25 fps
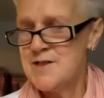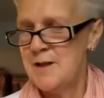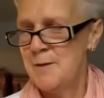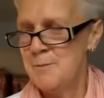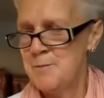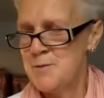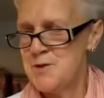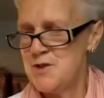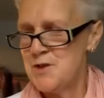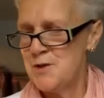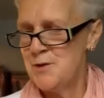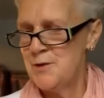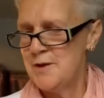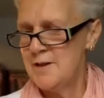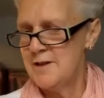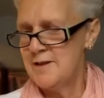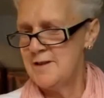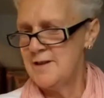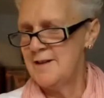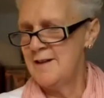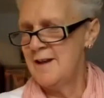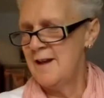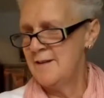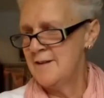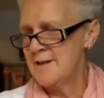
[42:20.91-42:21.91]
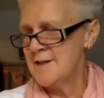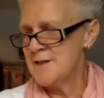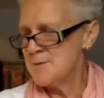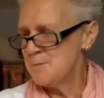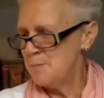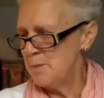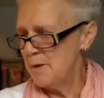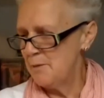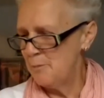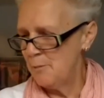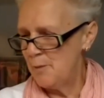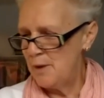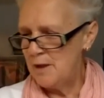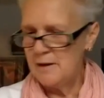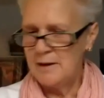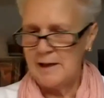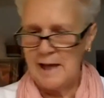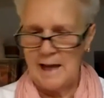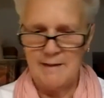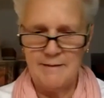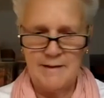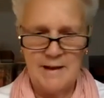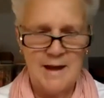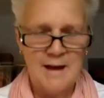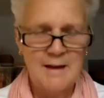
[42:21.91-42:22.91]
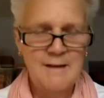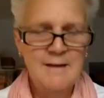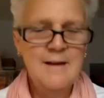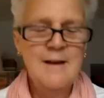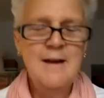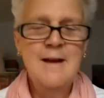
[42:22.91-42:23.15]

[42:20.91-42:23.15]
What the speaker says: some sooner than others, but we'll get there.